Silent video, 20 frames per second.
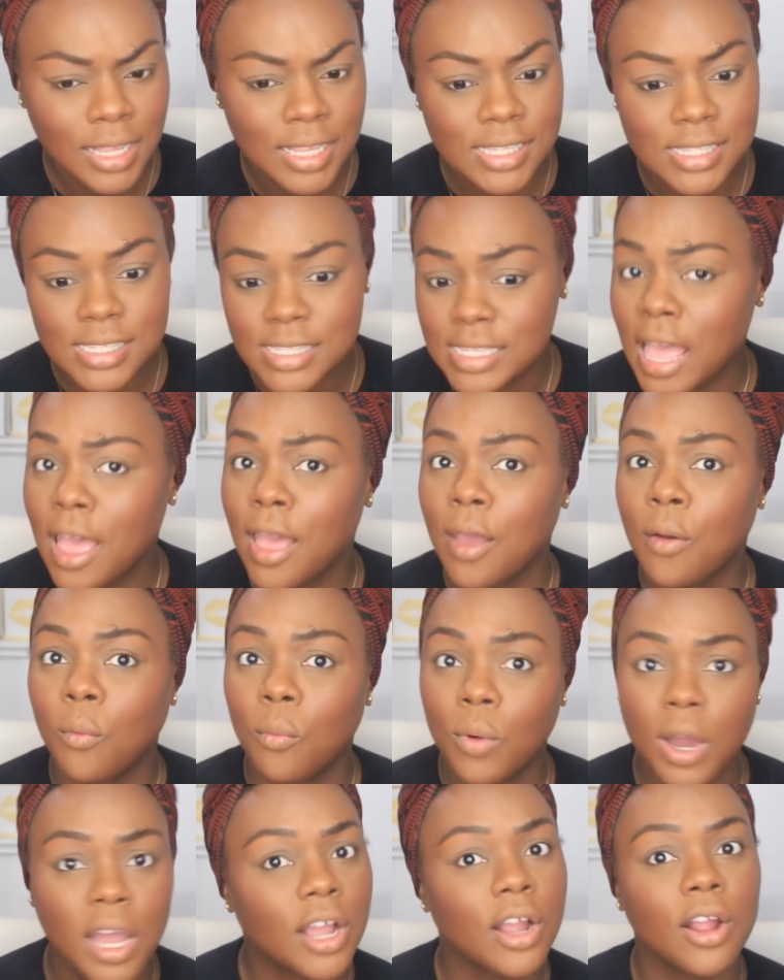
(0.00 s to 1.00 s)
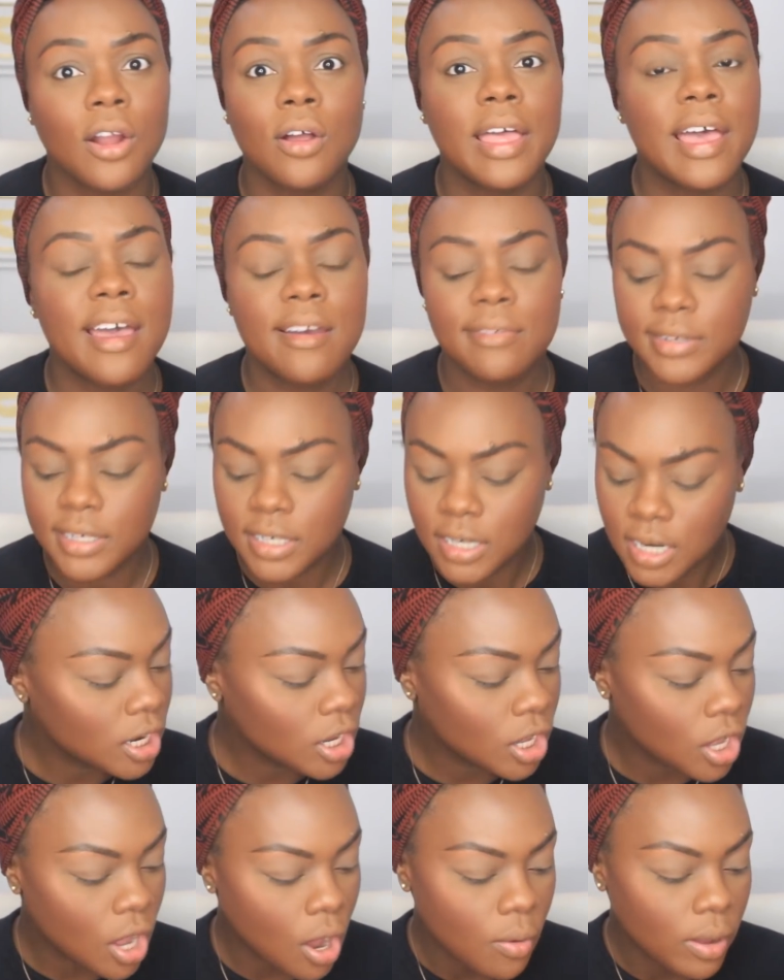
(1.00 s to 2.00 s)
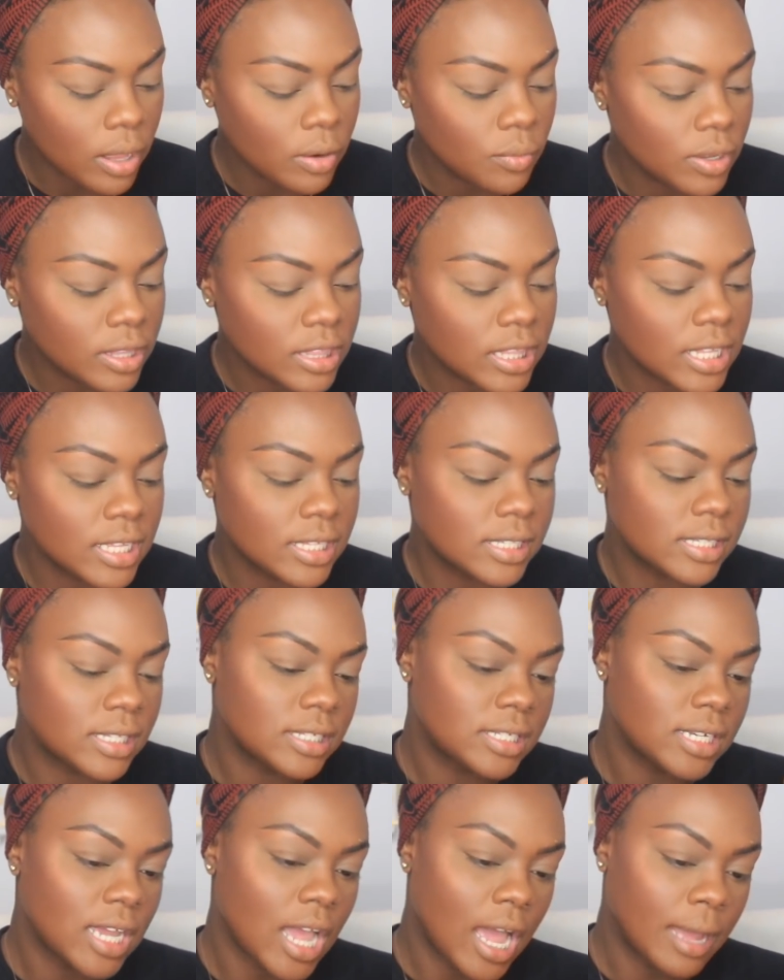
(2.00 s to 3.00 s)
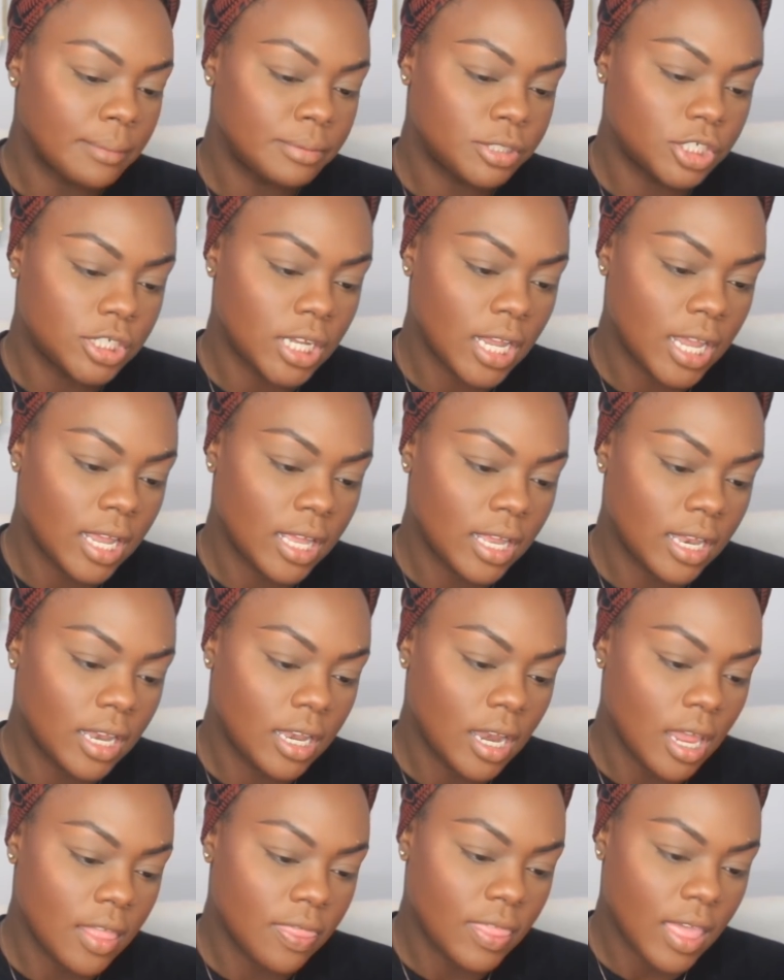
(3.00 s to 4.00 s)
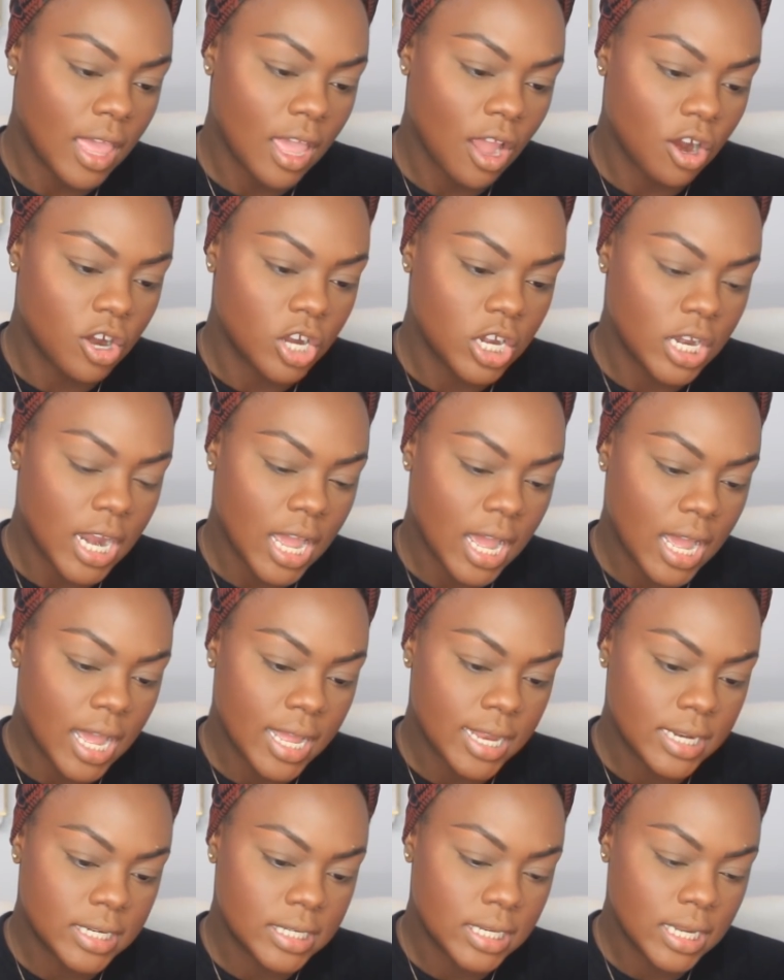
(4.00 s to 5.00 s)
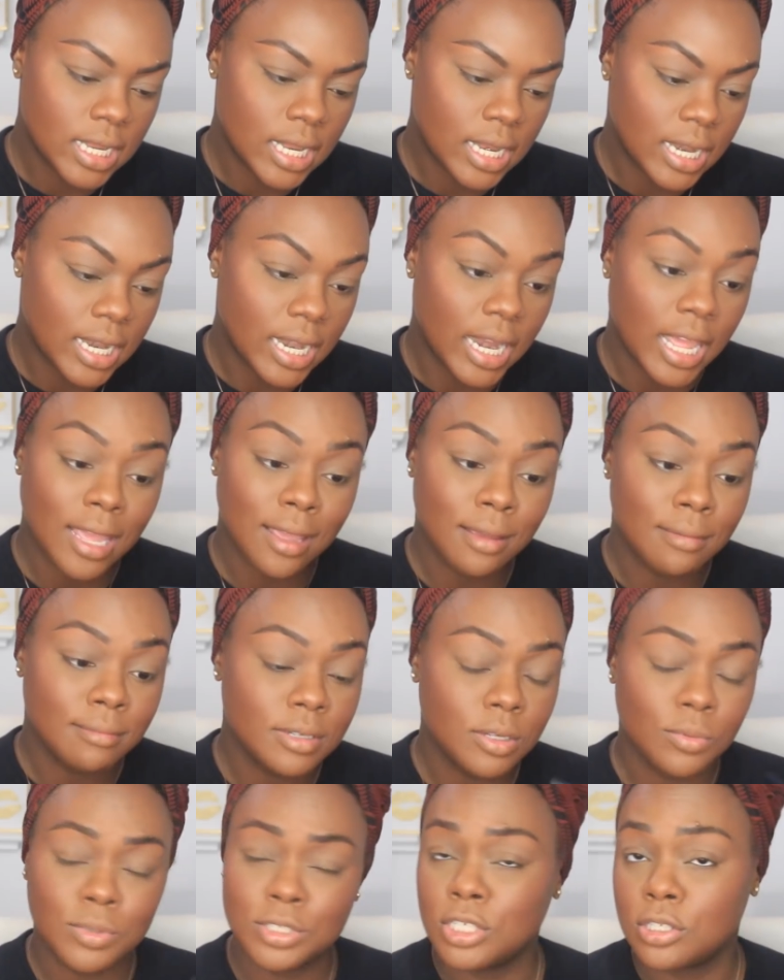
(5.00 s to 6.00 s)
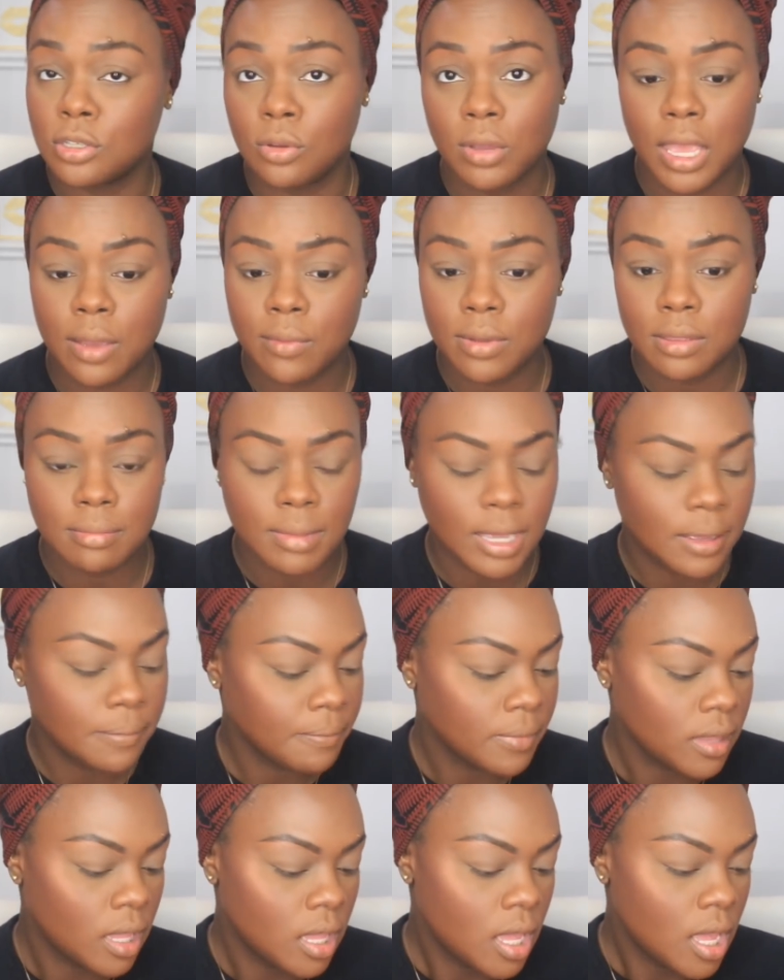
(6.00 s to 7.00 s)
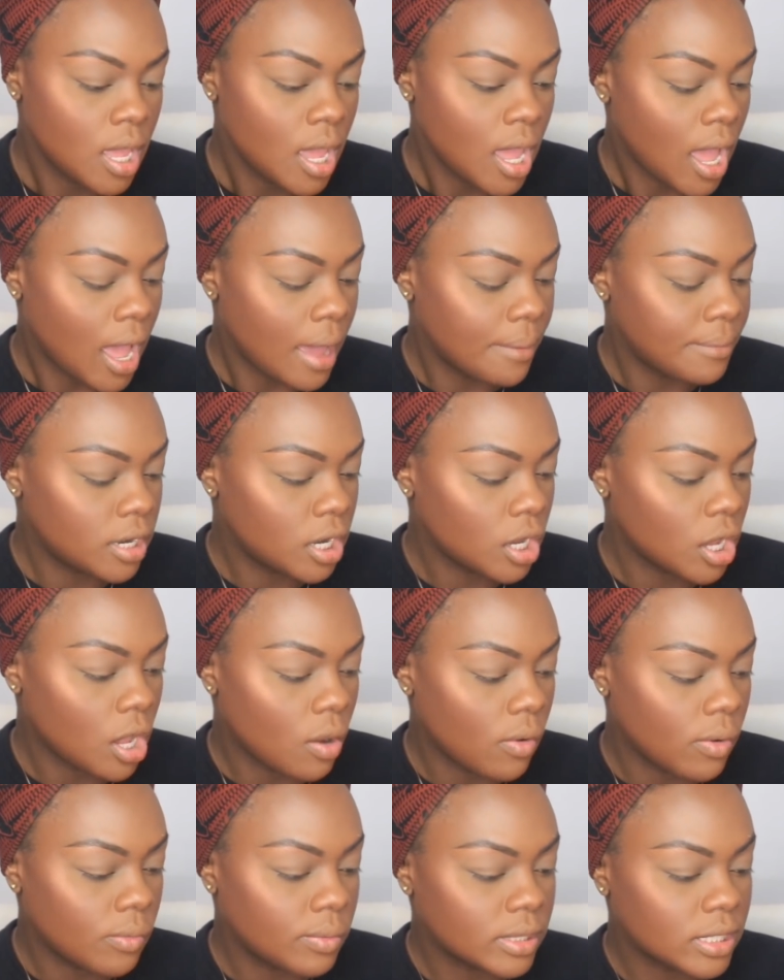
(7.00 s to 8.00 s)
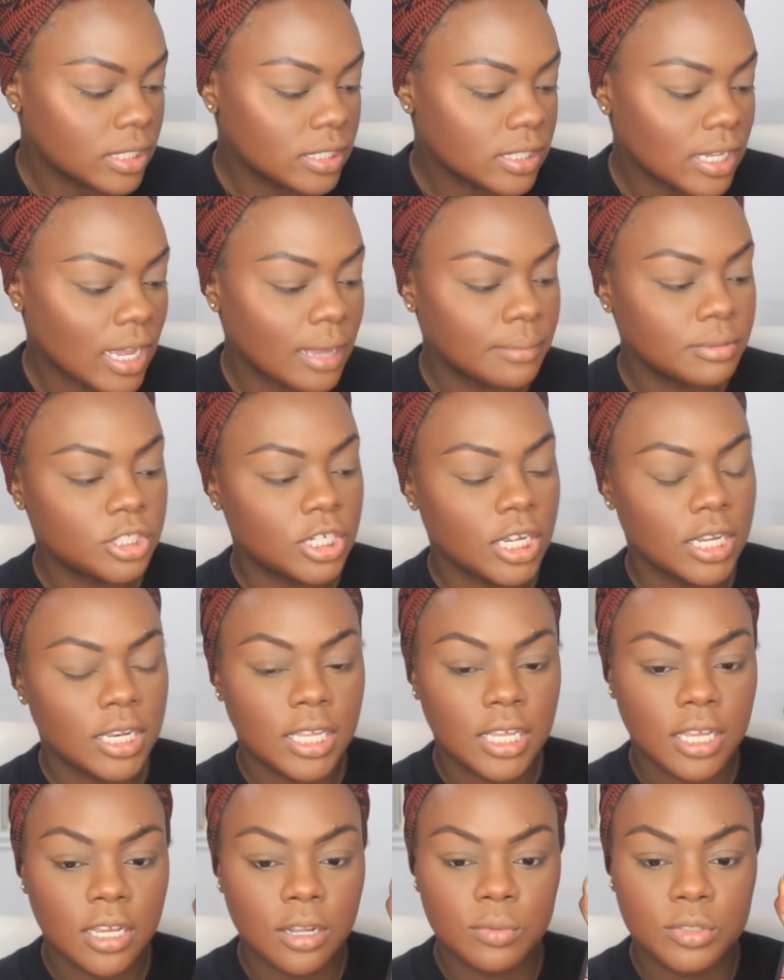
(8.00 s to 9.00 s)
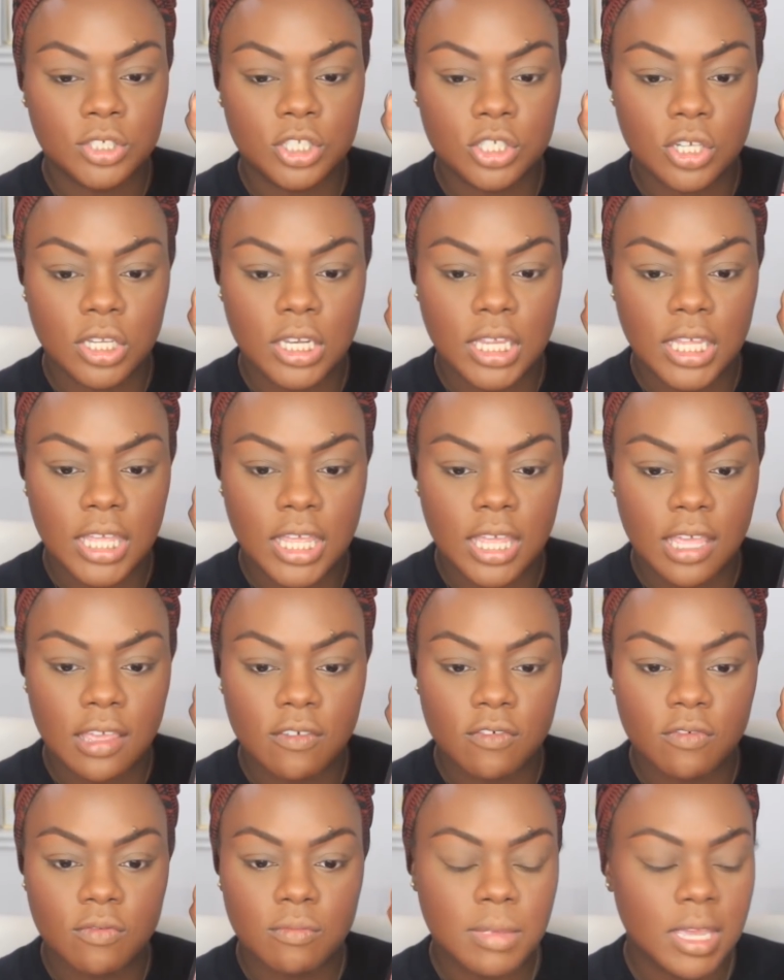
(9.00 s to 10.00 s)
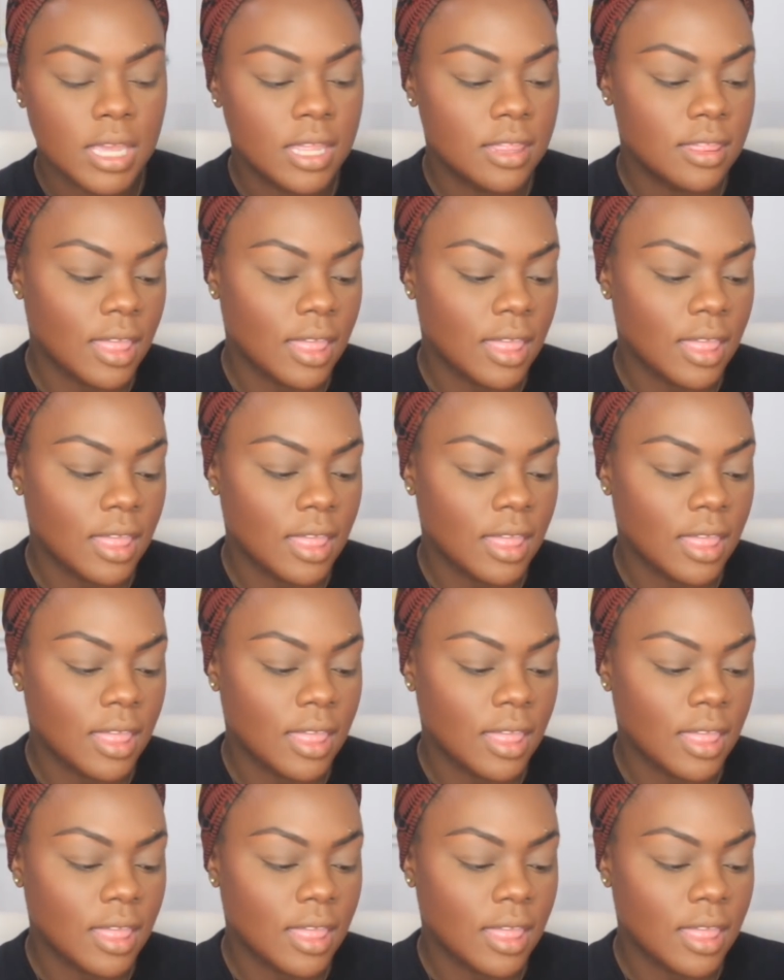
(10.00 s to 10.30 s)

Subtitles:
Said what girl ever. I'm gonna go in with this top shade. They are not named, which is okay with me. I'm gonna go in with this top shade here, which is gonna give me